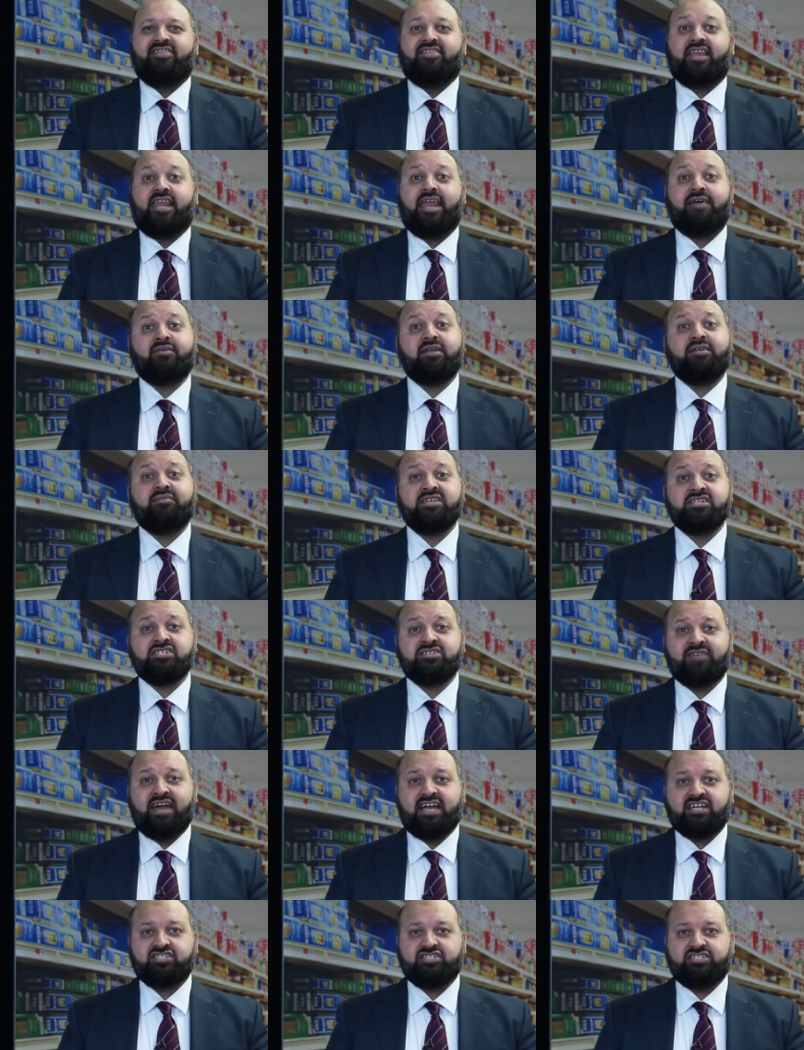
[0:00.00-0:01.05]
The level of
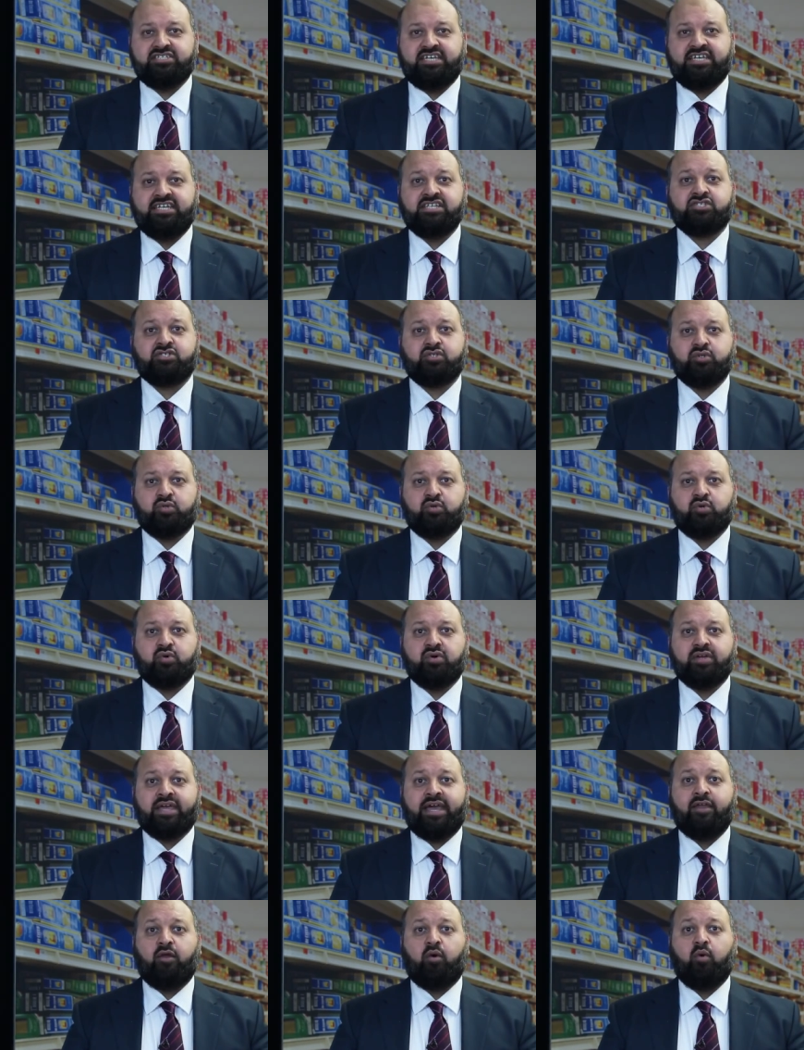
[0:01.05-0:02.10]
interaction in store
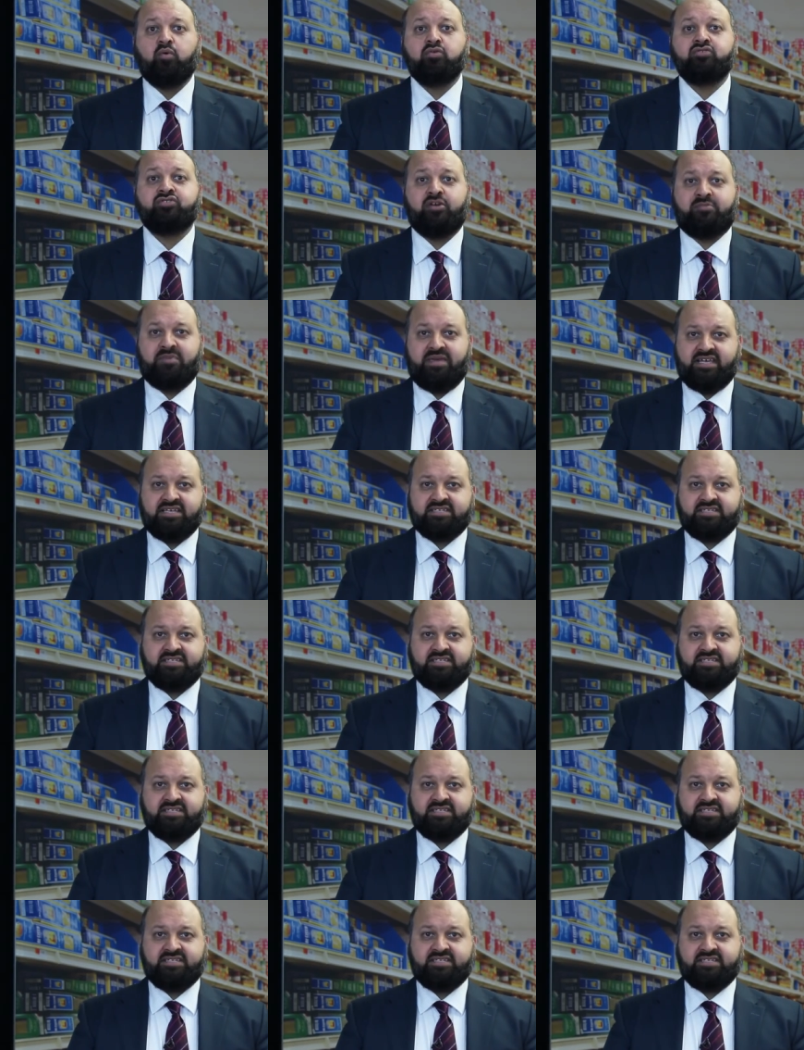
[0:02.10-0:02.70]
can also be